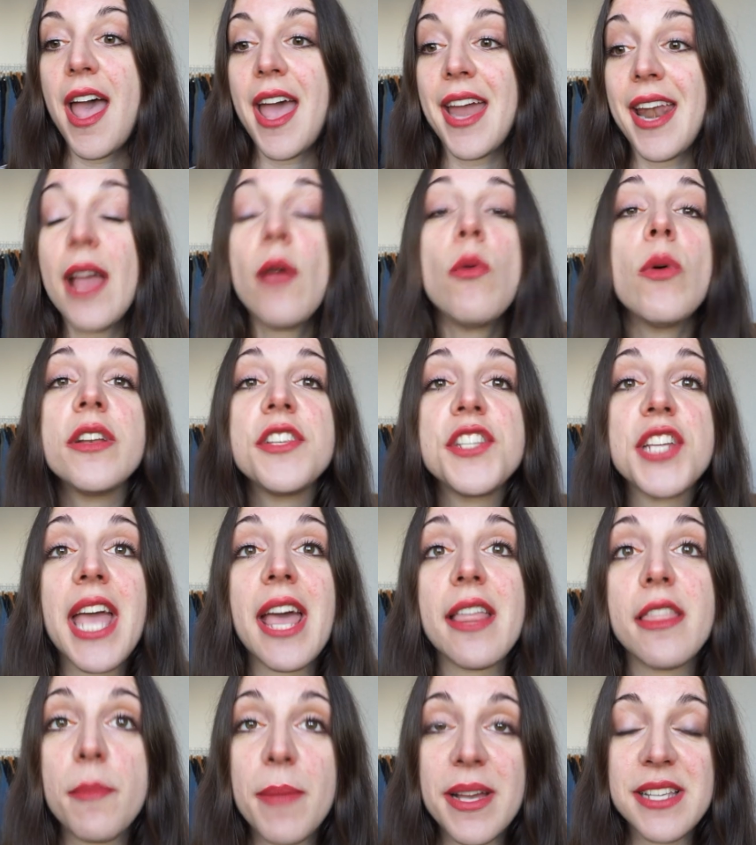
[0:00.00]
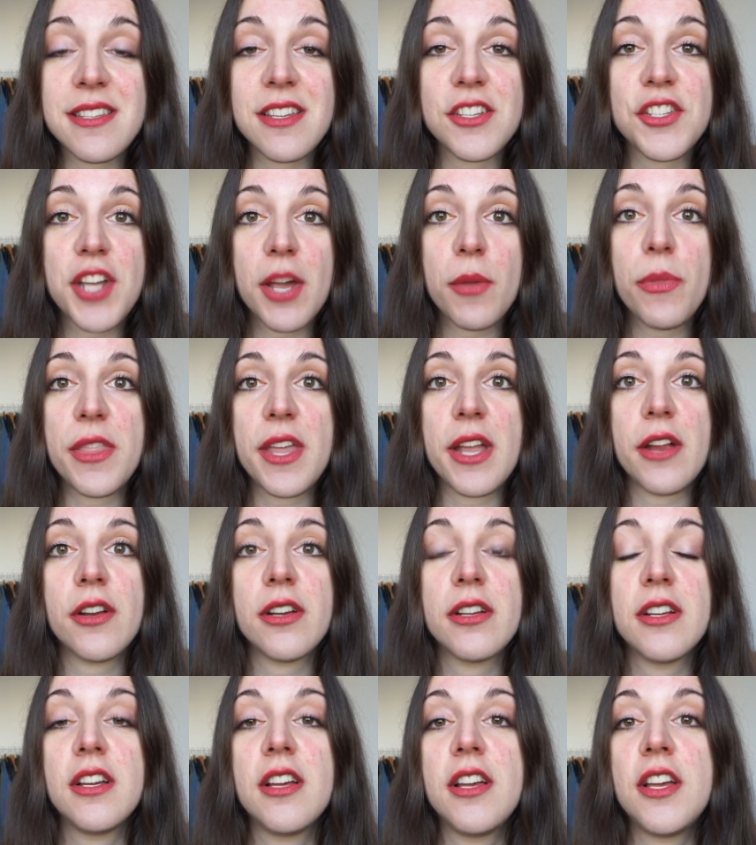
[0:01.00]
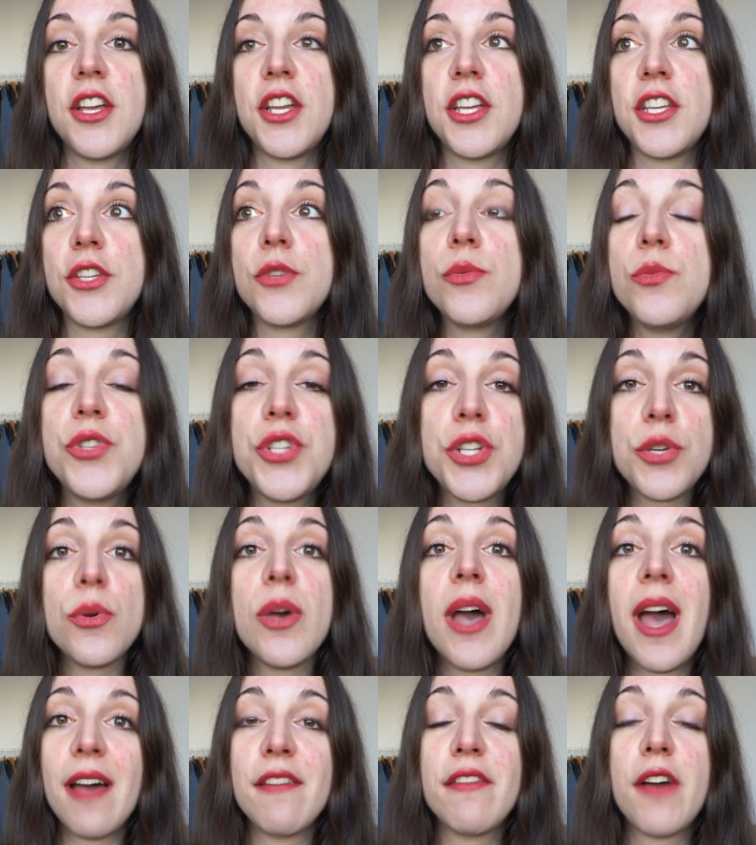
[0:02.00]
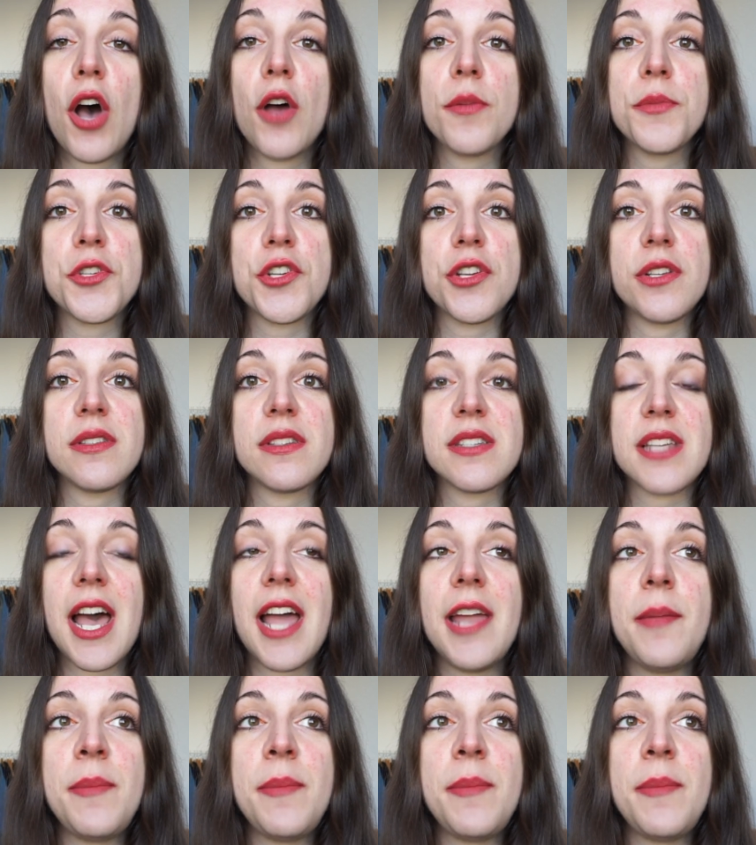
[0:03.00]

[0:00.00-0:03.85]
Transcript: And I want to get the message out there. You do have options. I